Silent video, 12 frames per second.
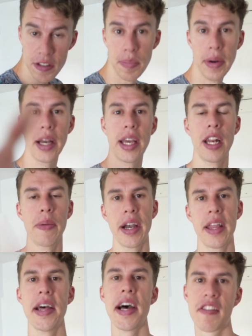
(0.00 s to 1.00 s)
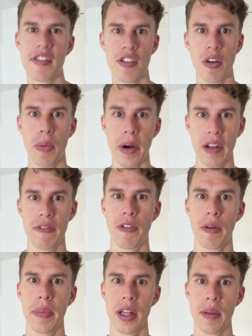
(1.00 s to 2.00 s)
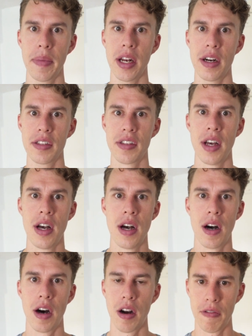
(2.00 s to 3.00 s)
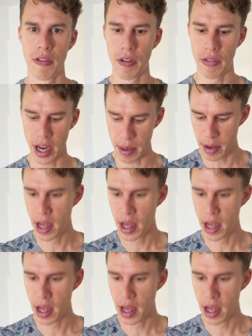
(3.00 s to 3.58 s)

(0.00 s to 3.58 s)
But anyway, that's 24 millimeters on a full frame.